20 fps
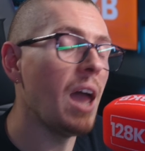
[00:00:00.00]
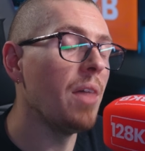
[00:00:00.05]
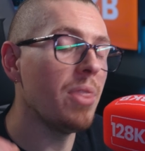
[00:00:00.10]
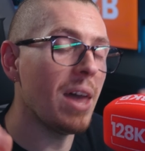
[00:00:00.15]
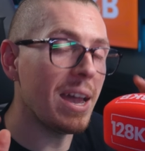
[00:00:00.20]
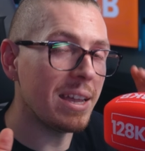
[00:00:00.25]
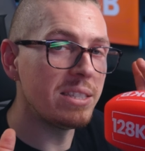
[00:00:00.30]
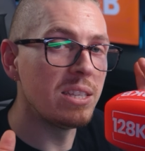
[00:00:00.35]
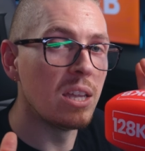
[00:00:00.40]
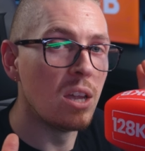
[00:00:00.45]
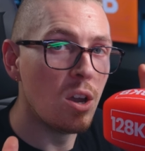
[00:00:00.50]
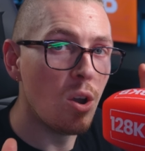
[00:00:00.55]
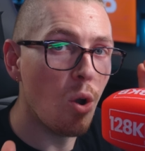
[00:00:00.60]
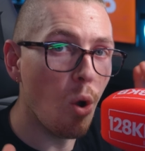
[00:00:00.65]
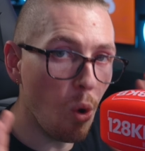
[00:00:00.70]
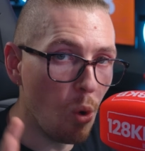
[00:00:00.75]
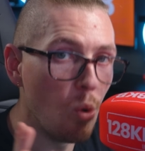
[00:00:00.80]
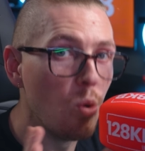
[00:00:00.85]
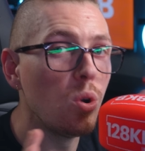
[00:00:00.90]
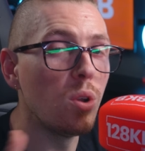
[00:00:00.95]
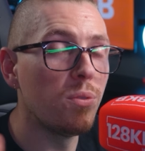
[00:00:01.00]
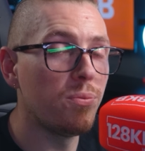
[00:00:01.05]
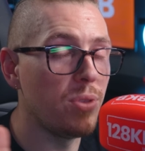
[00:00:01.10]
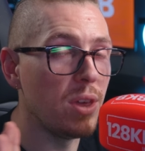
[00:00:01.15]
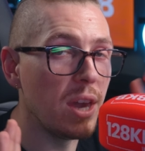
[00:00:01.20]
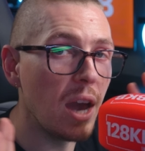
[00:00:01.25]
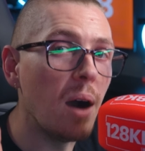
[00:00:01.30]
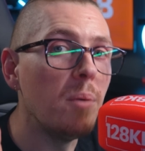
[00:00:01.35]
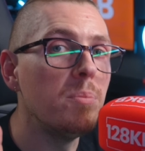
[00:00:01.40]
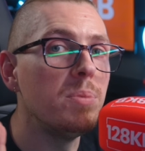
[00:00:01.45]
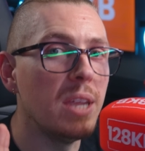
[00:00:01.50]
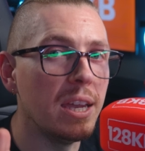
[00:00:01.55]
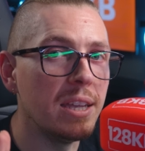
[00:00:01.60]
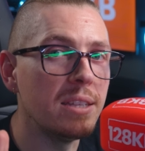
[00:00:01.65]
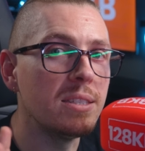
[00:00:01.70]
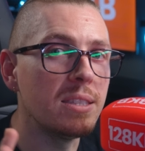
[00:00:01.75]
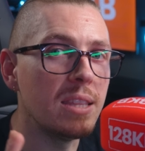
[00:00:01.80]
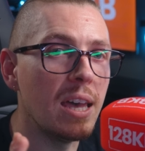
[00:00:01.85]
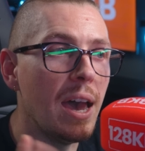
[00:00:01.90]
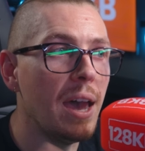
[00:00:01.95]
And that is all of the
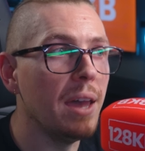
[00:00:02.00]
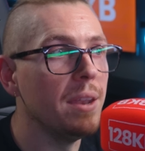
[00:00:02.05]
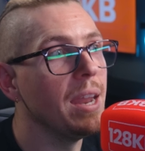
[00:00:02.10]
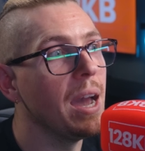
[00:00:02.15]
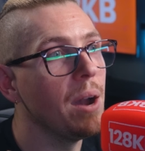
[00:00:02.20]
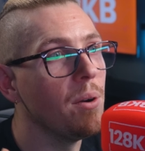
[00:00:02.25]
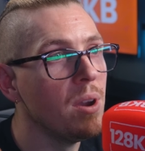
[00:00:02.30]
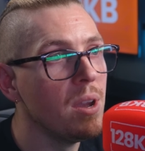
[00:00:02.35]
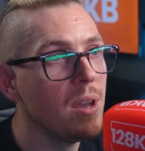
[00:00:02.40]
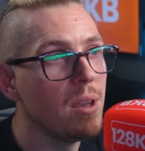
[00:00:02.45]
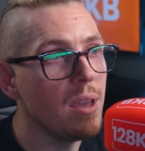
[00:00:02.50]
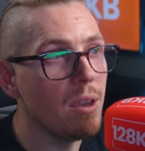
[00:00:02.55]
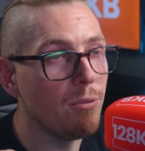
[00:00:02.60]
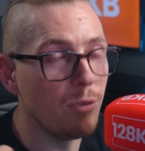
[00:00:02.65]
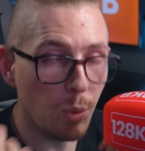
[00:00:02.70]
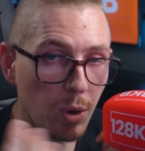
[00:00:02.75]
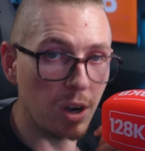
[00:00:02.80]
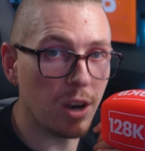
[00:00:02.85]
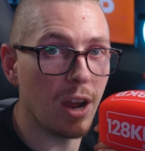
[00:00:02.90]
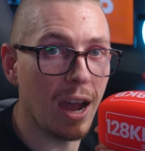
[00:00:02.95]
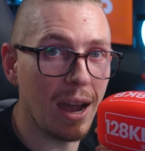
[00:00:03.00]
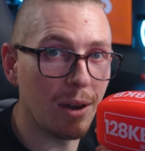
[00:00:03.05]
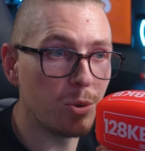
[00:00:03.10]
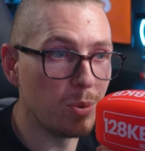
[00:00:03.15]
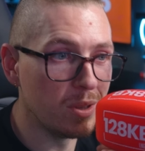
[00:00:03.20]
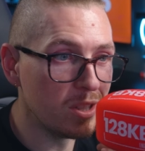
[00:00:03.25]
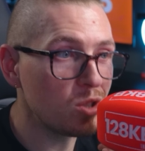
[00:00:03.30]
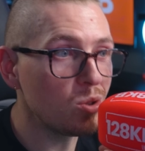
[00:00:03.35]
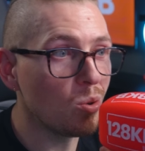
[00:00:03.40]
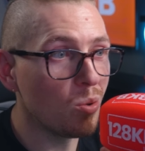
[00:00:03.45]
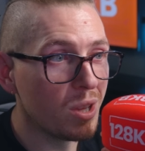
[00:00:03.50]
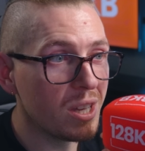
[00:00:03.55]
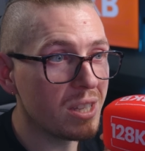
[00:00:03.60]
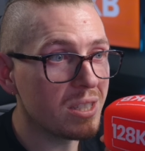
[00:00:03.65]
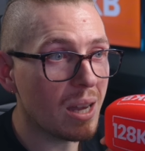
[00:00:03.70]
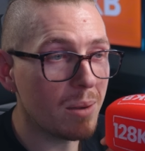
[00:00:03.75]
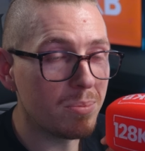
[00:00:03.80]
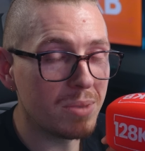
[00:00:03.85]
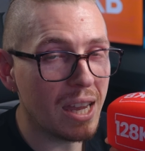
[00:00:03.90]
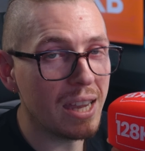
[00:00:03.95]
updates there. Now, if you want to know how to install
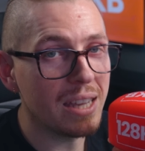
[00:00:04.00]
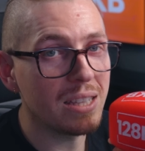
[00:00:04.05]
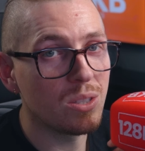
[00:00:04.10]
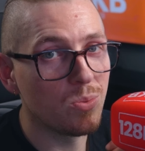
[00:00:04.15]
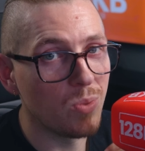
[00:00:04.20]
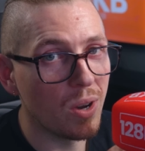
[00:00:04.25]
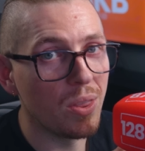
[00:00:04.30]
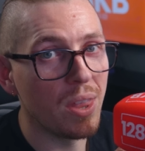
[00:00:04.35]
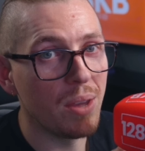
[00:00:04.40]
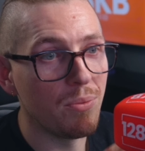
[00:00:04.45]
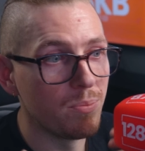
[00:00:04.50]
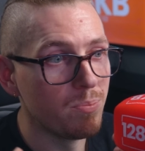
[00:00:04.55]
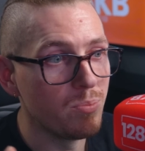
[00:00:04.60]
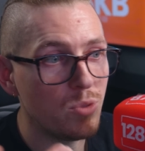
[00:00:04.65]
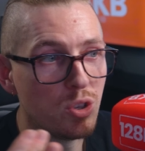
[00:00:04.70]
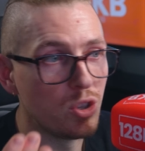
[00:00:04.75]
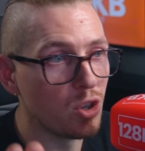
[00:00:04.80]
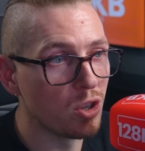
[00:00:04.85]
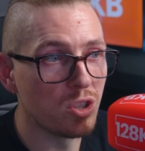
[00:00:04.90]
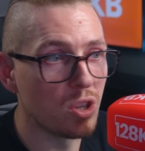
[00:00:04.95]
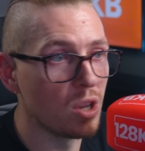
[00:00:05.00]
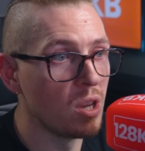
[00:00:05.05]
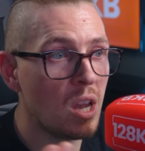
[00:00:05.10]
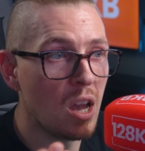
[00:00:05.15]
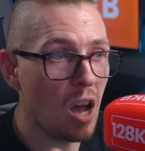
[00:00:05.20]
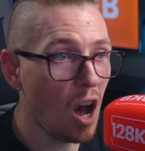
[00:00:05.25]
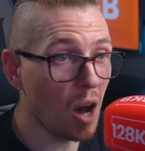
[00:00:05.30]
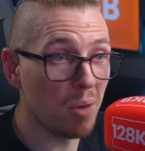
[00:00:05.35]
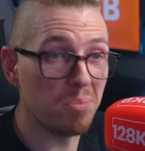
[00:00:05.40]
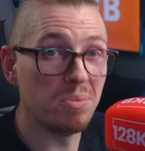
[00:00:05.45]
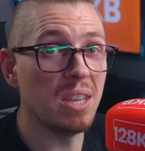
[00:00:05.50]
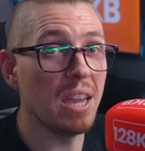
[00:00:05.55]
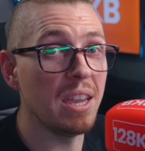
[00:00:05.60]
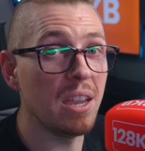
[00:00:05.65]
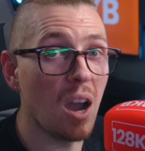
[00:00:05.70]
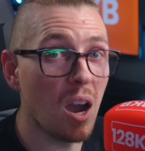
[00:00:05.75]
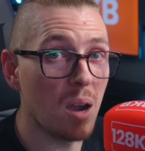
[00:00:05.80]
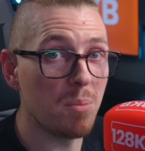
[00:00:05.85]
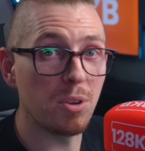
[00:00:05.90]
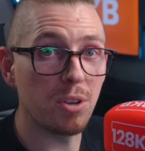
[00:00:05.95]
these updates, well, then just
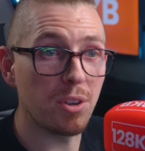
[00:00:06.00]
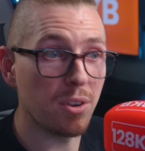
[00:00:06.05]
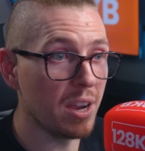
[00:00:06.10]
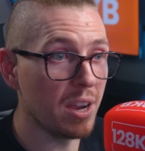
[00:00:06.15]
update Armoury